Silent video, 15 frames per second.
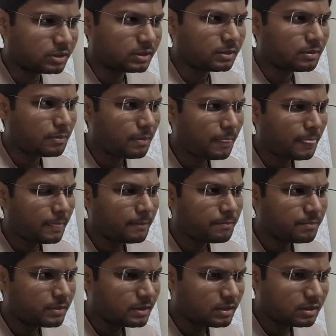So how do you
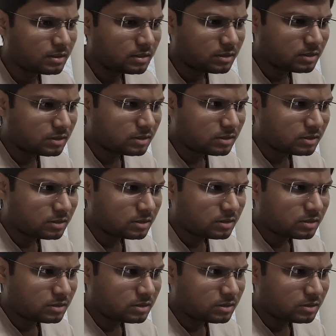manage sessions in
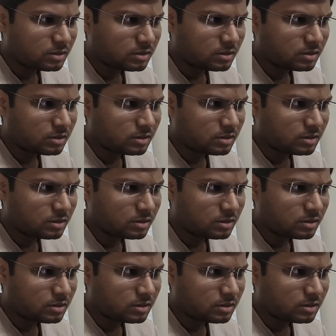Node.js?